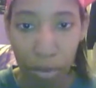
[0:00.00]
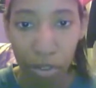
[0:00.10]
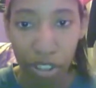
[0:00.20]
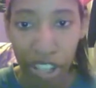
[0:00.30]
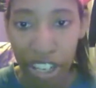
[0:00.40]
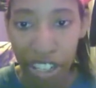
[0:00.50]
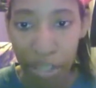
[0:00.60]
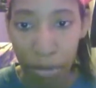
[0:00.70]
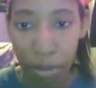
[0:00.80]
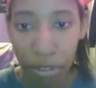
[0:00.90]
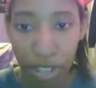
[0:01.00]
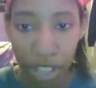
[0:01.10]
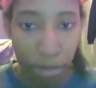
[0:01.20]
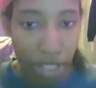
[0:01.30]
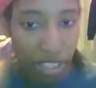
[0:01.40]
or editing
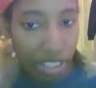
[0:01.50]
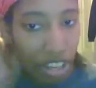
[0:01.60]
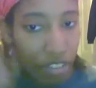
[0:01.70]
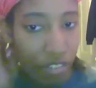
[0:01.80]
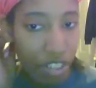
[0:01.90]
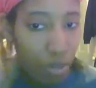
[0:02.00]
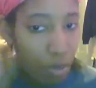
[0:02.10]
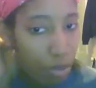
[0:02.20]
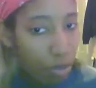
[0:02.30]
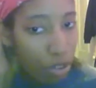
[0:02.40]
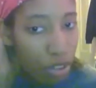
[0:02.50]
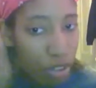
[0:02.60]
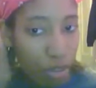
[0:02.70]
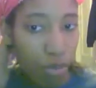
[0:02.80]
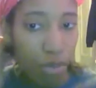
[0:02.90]
program and stuff because we were supposed
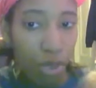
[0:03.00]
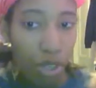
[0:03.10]
to do